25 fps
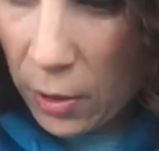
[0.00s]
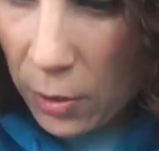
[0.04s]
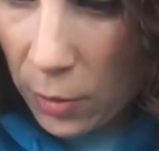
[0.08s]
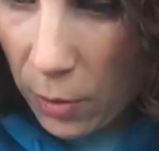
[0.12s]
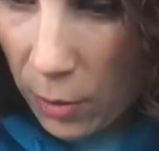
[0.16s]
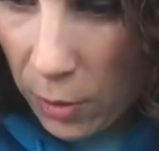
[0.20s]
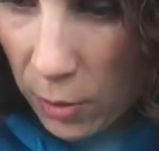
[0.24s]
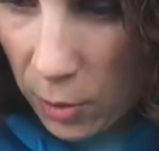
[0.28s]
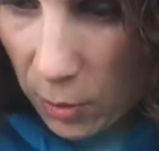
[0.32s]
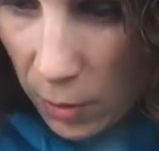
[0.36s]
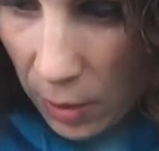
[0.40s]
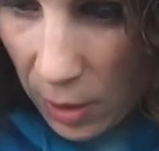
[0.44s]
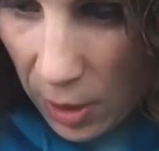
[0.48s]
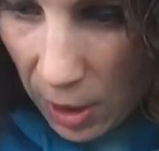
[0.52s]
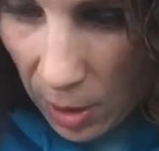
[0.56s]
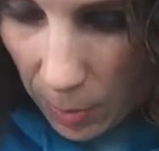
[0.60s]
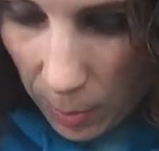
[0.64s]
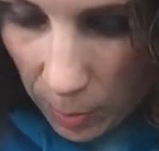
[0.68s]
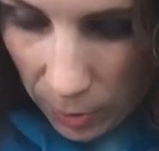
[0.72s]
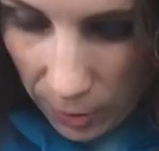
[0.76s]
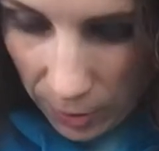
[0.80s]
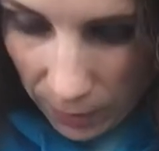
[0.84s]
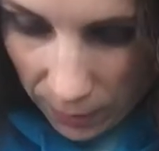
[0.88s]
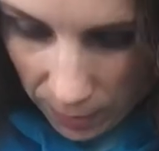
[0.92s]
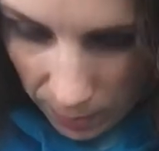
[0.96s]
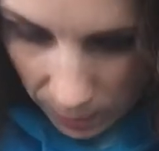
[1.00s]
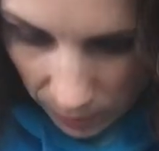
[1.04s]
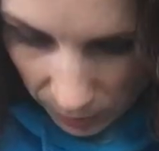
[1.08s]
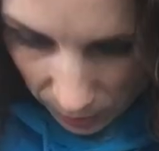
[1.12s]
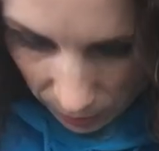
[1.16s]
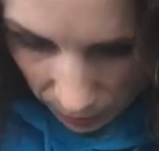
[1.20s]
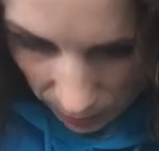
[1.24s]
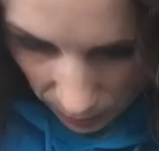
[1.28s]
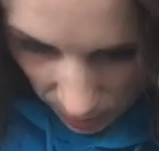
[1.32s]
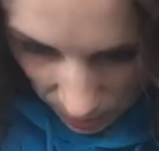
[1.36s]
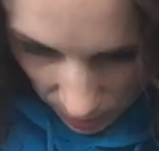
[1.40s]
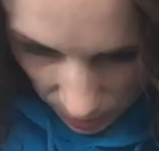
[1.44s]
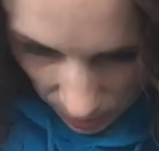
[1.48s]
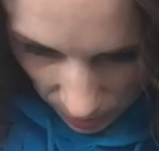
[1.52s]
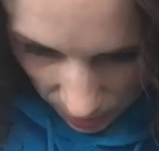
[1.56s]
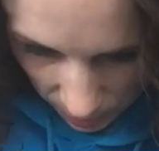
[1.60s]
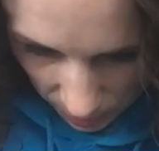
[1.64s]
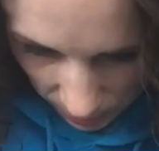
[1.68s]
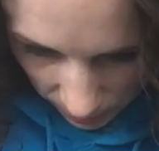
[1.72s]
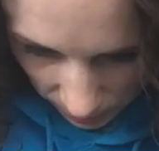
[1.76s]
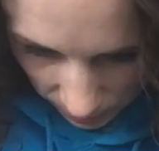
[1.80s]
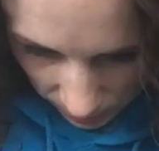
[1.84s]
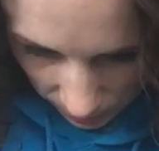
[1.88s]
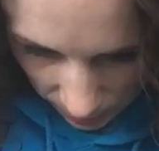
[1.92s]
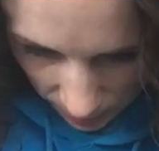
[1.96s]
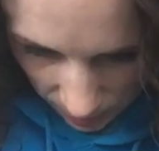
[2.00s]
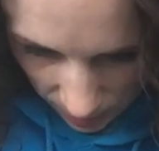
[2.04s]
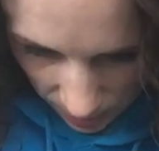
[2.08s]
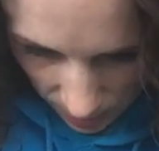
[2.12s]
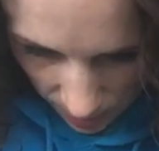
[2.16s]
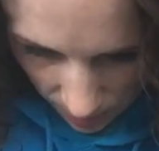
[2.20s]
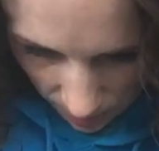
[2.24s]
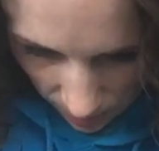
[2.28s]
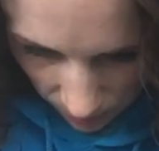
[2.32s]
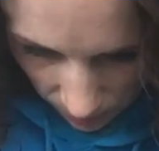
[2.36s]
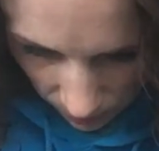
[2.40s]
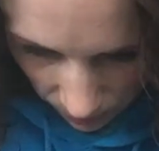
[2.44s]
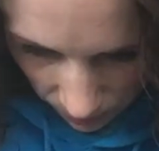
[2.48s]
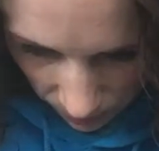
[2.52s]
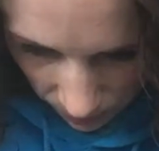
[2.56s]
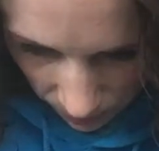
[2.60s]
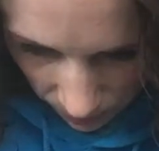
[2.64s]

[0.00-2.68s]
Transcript: So I'll do a couple of them so that you can see them.